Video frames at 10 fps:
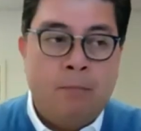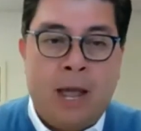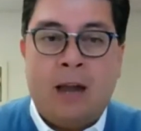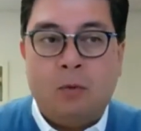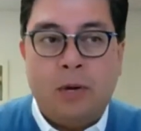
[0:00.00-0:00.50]

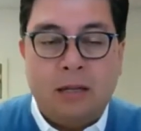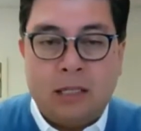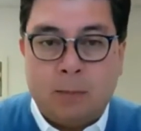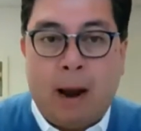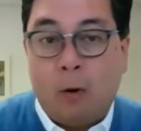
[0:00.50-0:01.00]
How do we
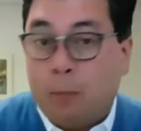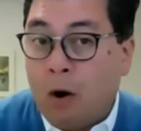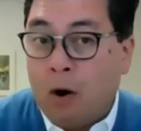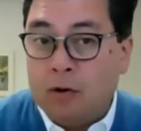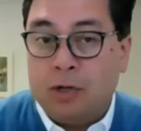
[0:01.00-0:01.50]
inspire
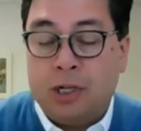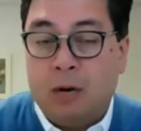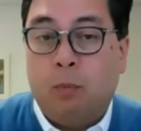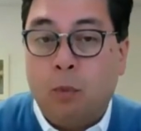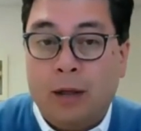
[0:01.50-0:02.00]

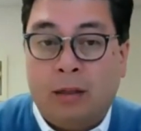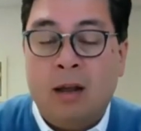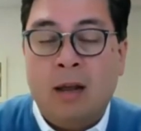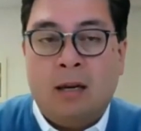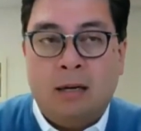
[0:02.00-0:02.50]
partnership with
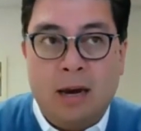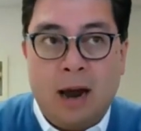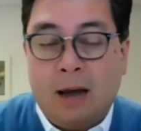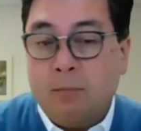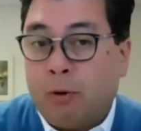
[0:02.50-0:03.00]

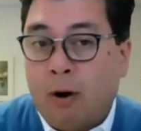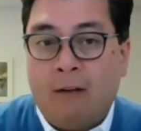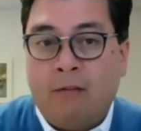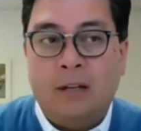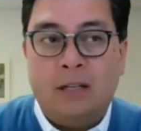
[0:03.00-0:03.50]

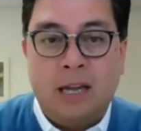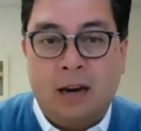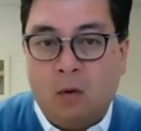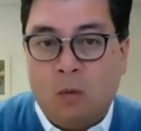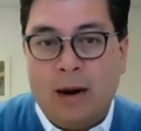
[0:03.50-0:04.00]
nonprofits
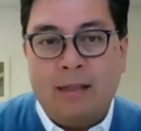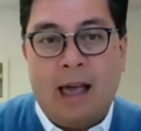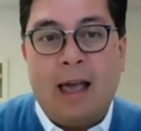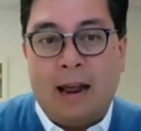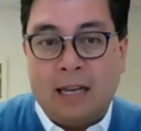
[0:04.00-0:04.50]
in a way
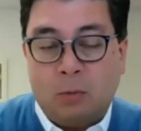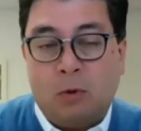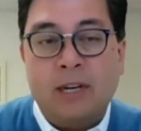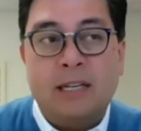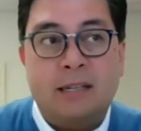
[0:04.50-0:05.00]
that, as
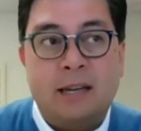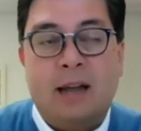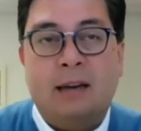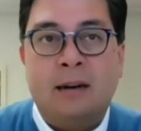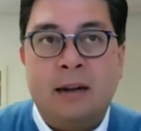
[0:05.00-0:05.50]
Maria
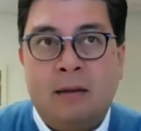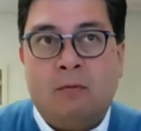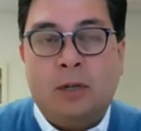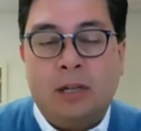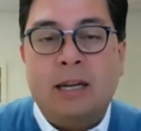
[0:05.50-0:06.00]
said,
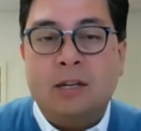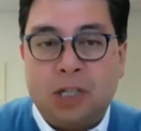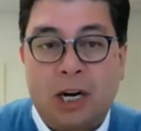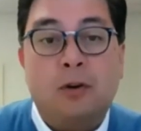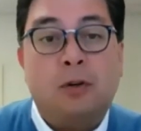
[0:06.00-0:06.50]
really
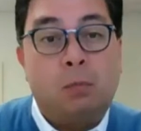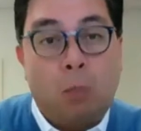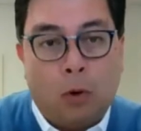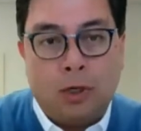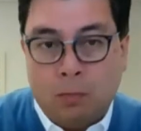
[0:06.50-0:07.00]
engendered
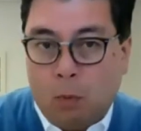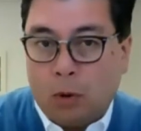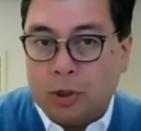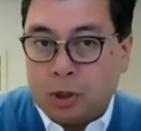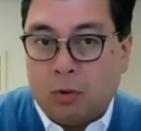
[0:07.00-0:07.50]

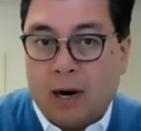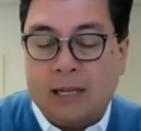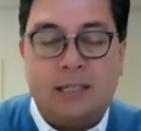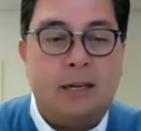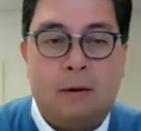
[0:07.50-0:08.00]
more
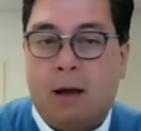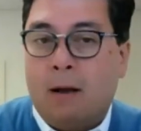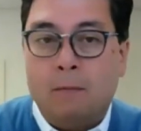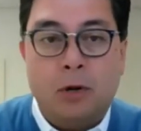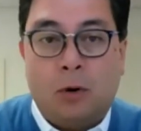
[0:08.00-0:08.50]
trust.
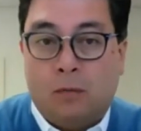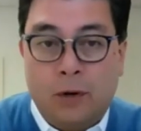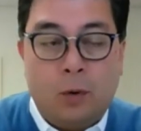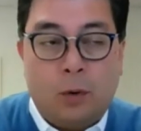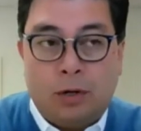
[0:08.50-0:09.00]
Your
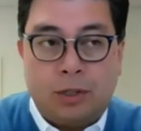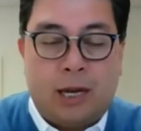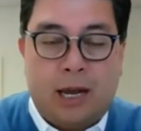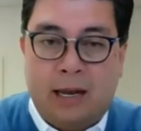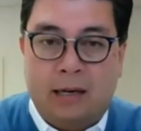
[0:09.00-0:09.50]
viewers
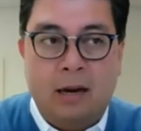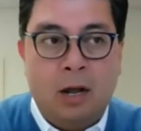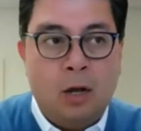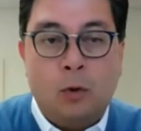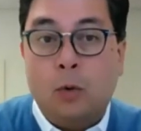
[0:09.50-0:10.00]
can
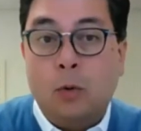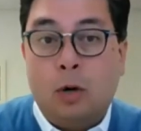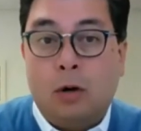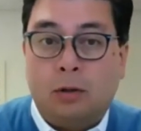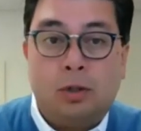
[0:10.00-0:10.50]

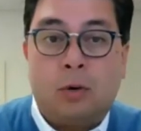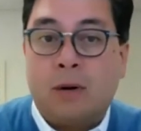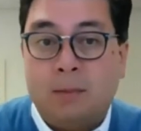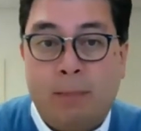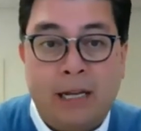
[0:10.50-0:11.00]
Google
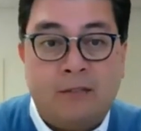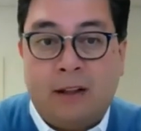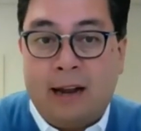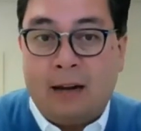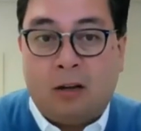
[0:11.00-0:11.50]
trust-based
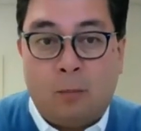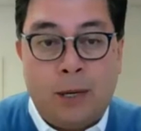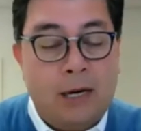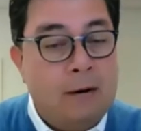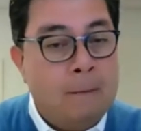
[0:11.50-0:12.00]

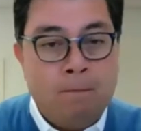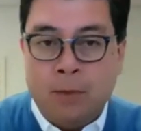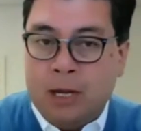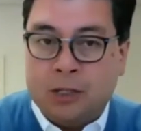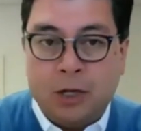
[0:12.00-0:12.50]
philanthropy.
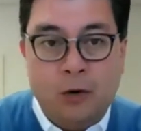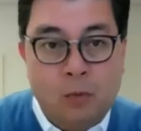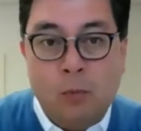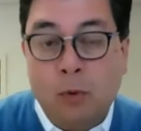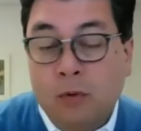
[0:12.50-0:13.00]
It's a new
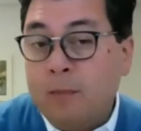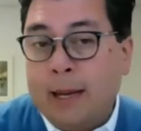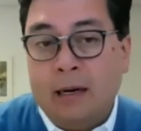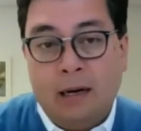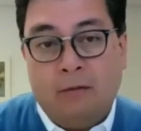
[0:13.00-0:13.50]

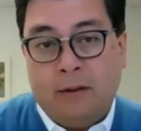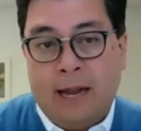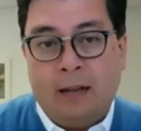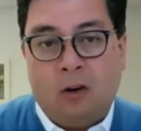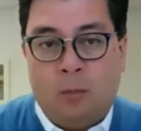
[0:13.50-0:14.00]
movement in
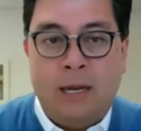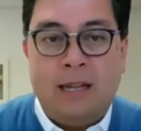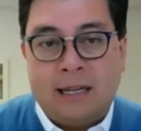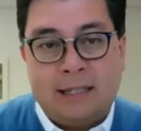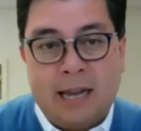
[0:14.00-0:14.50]
philanthropy
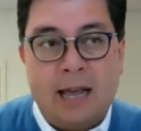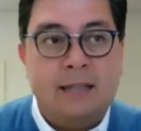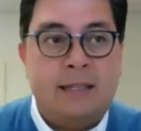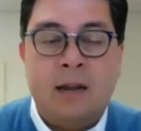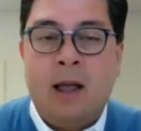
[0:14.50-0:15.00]
that
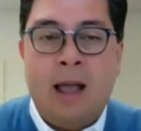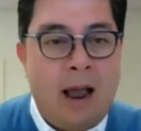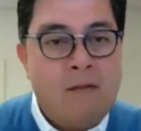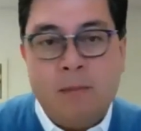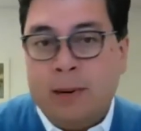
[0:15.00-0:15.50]
says
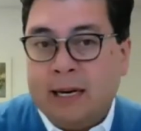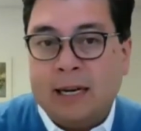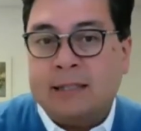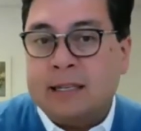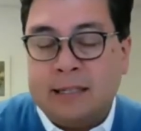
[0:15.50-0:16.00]
everybody
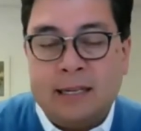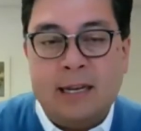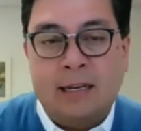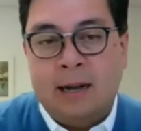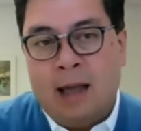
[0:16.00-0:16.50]
gets to
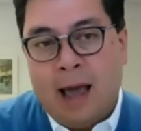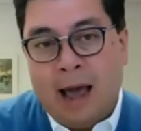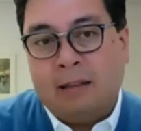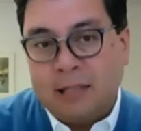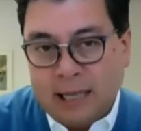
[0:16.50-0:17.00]
sit
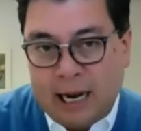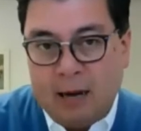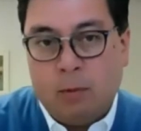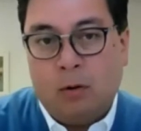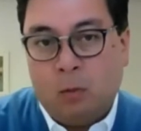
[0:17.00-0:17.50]
at the
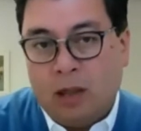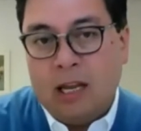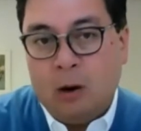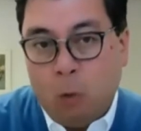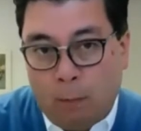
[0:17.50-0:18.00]
table with
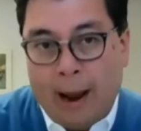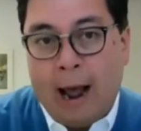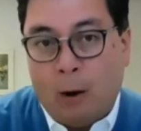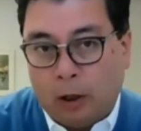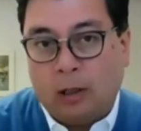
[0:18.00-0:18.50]
equal
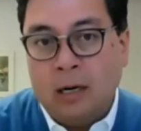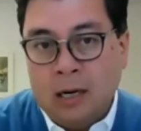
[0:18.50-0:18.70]
power.